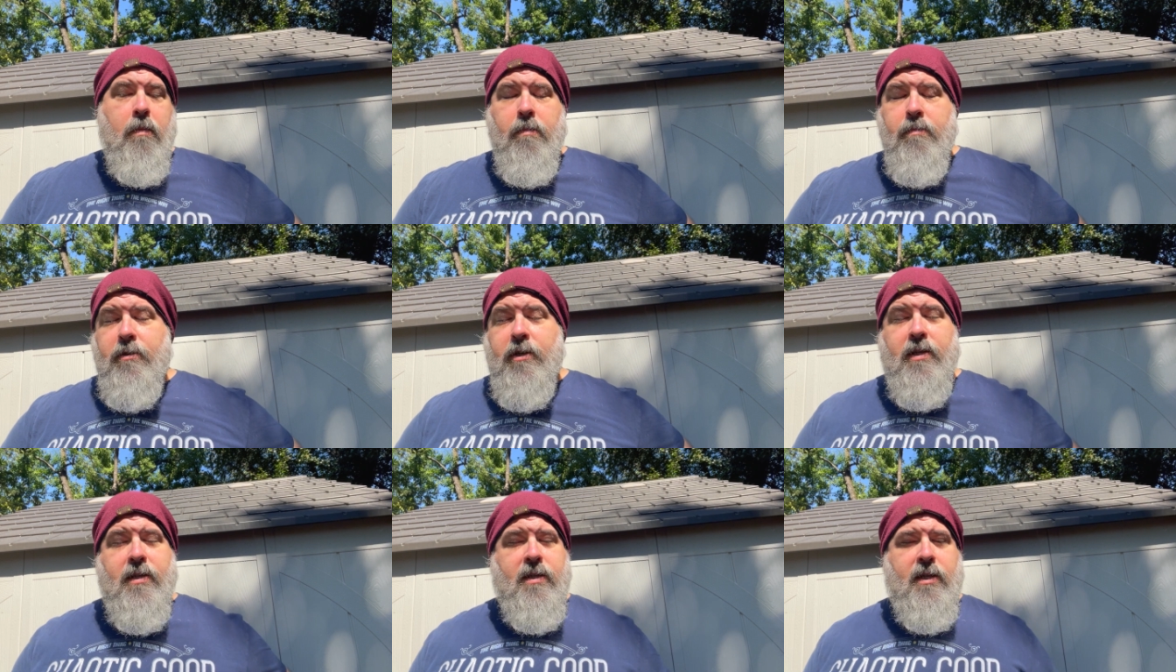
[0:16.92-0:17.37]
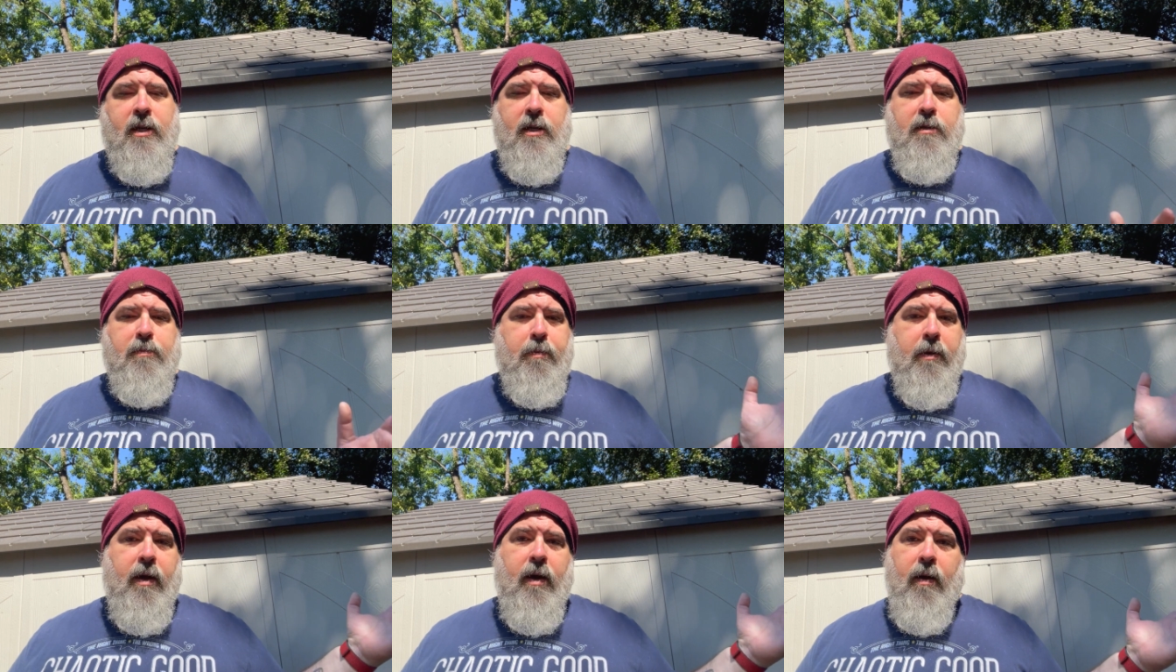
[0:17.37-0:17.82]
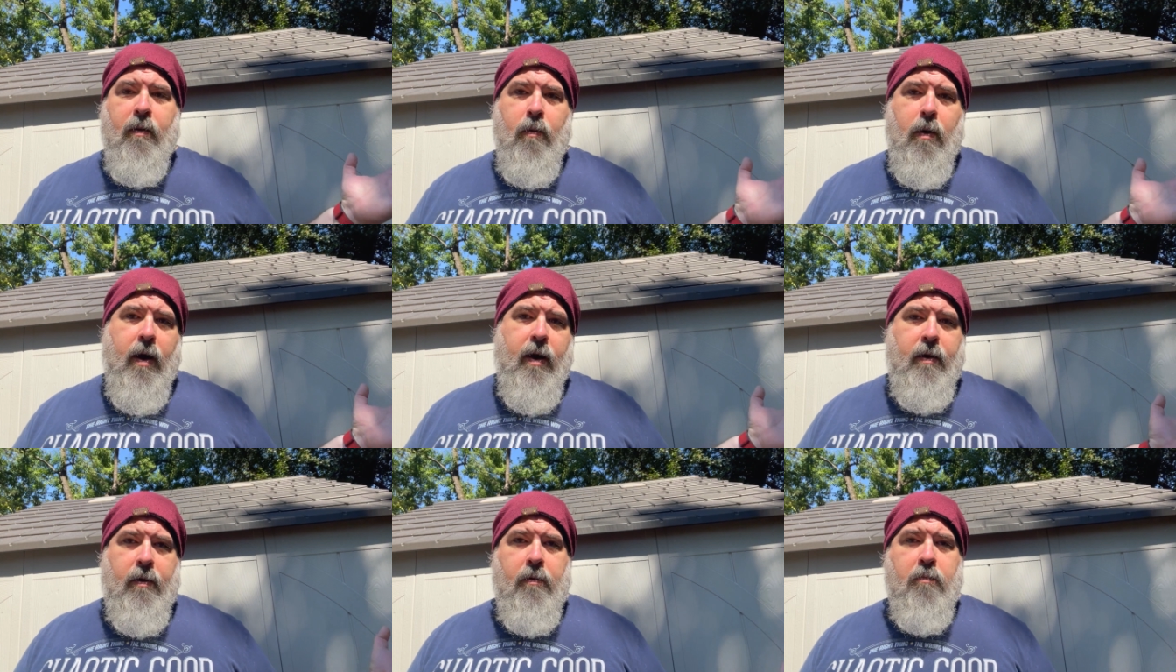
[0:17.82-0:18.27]
Just explaining
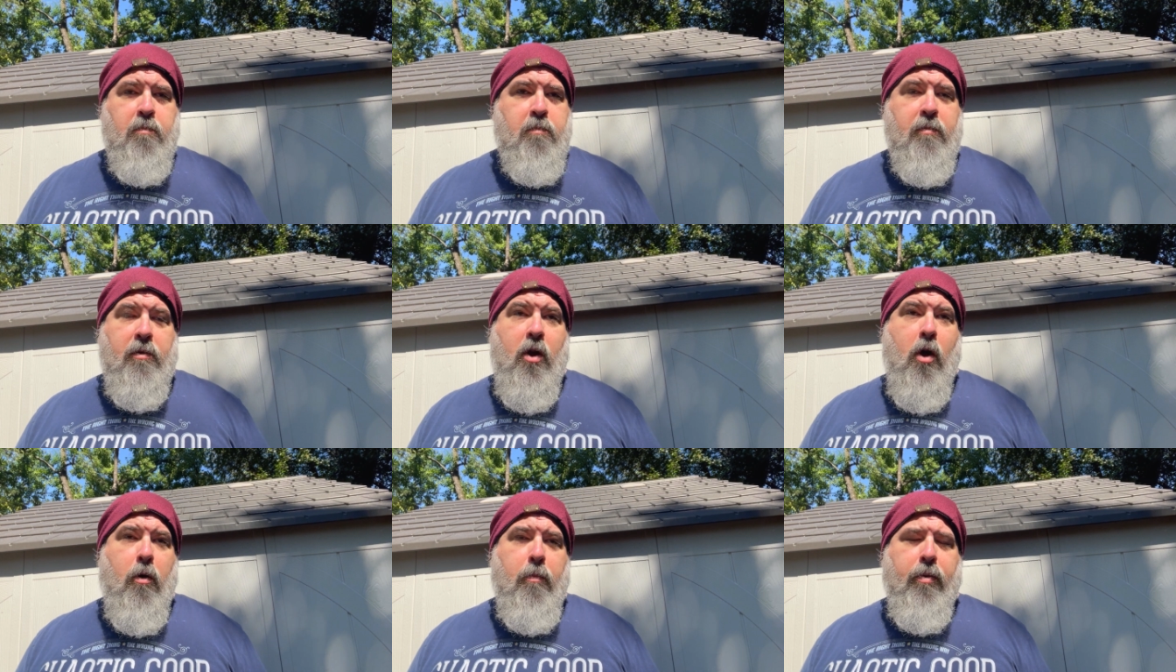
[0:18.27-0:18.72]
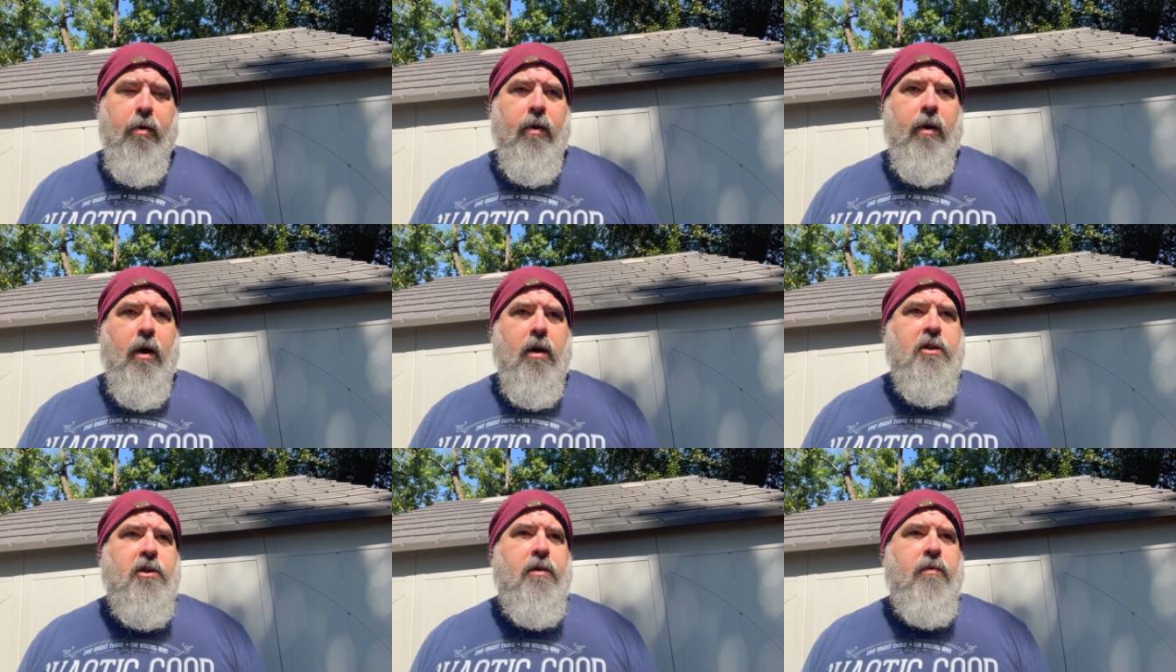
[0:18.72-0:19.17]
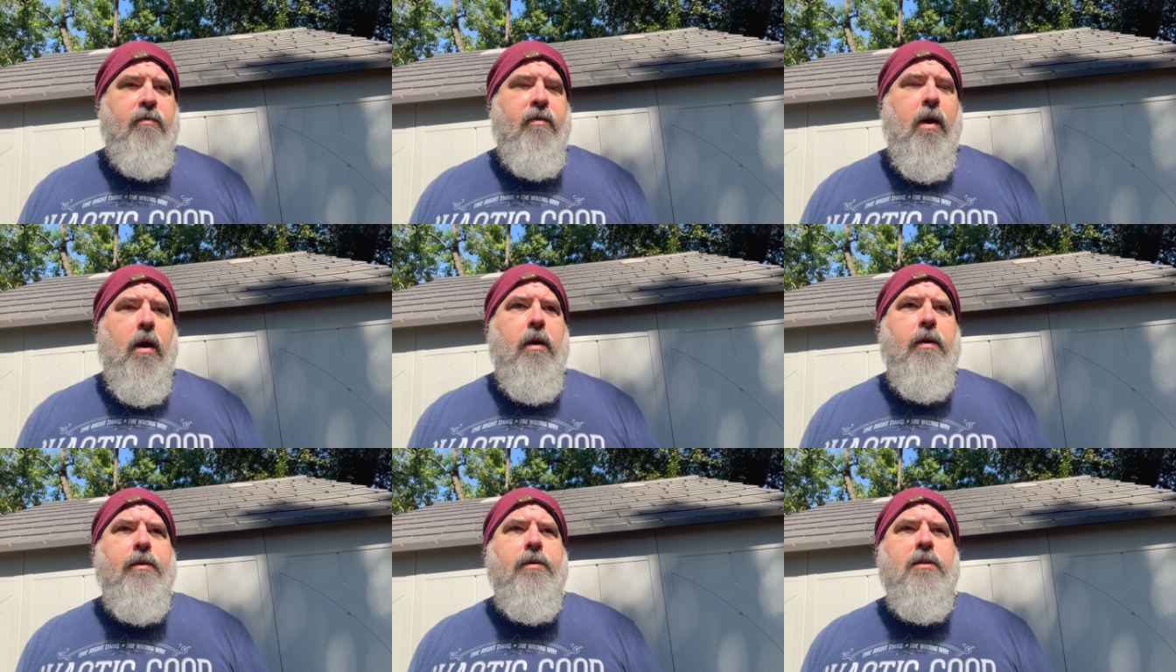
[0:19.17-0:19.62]
why no production
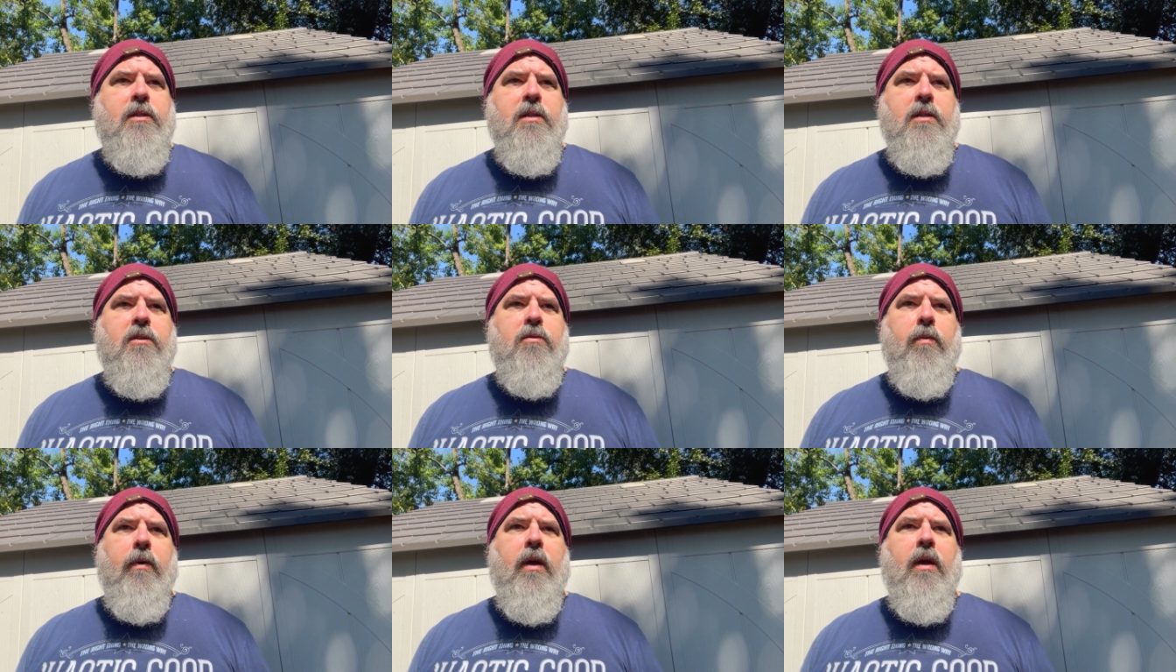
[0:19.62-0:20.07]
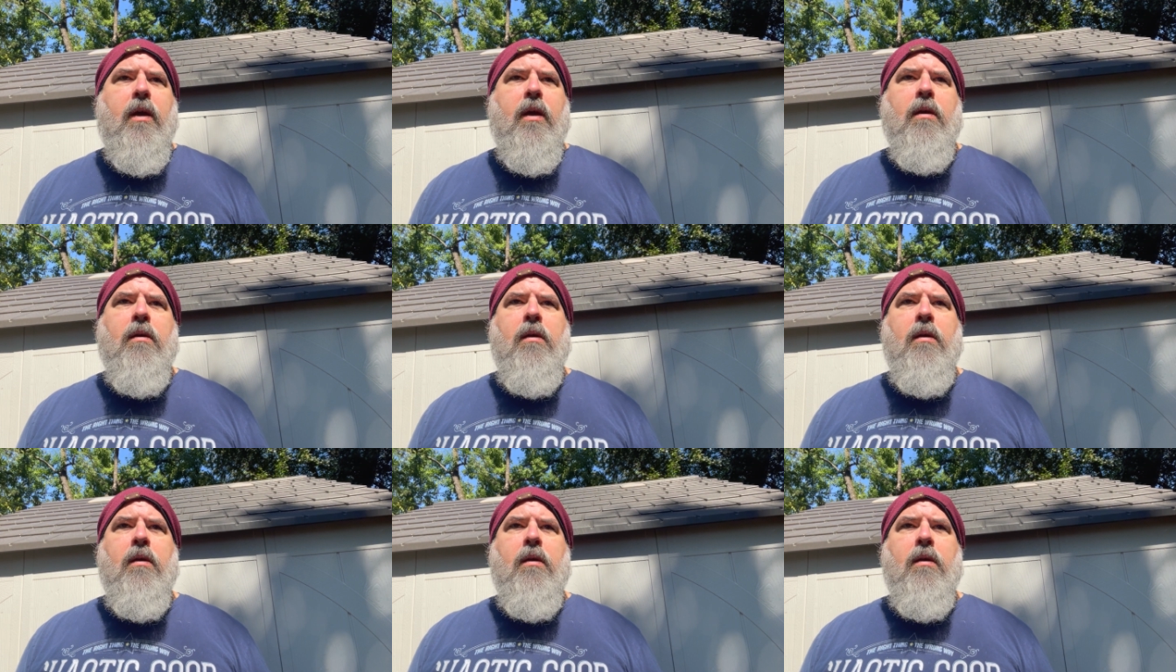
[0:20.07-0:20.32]
values this week.